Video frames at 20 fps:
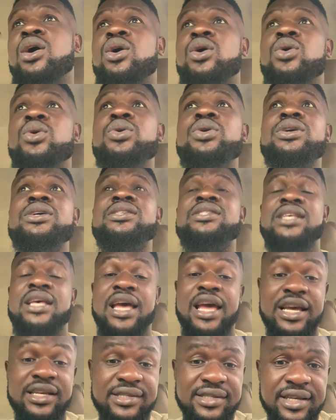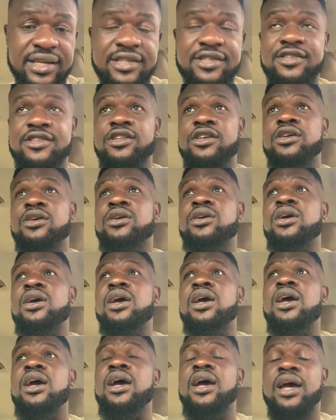who is SA to
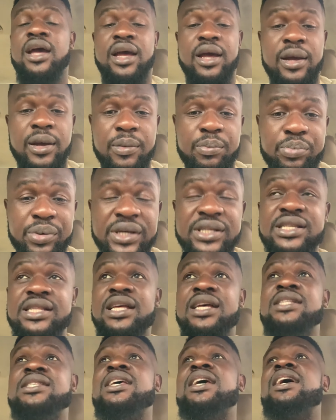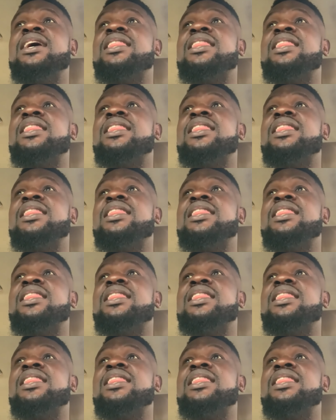the uh, president,